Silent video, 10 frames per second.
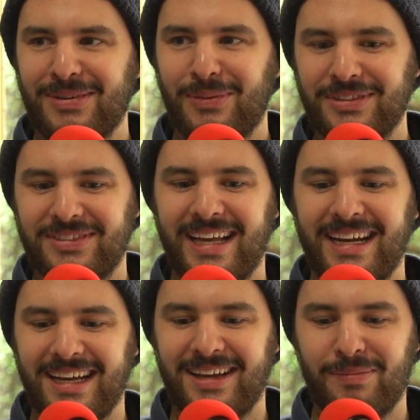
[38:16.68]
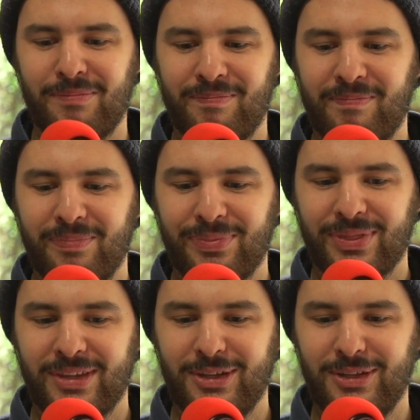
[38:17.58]
was that
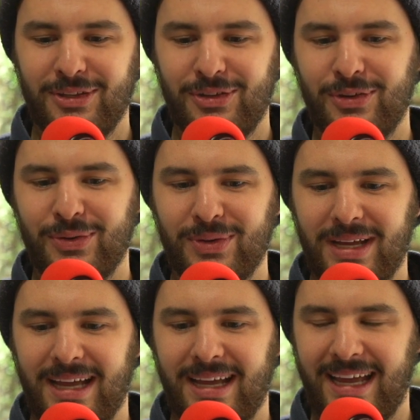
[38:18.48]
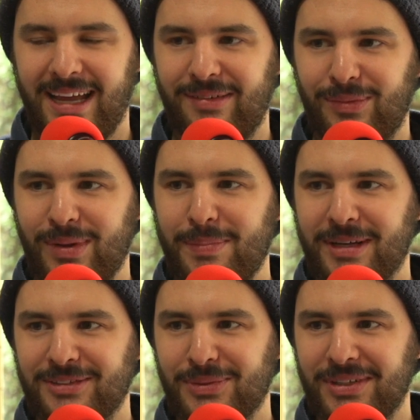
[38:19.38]
you had
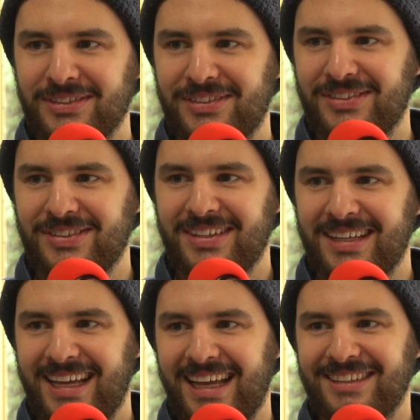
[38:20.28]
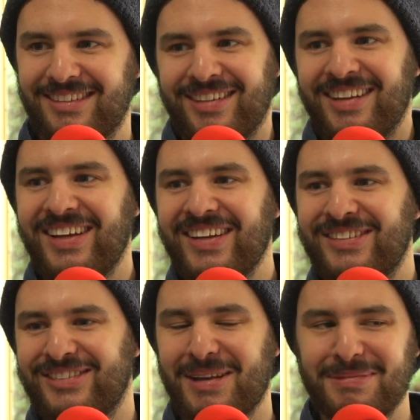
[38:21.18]
Weet-Bix once and
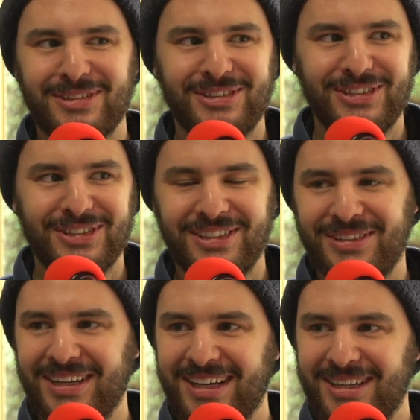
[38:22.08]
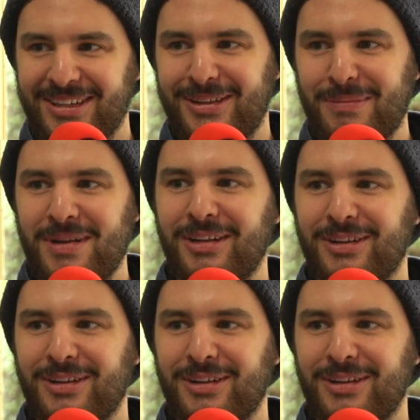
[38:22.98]
substituted the milk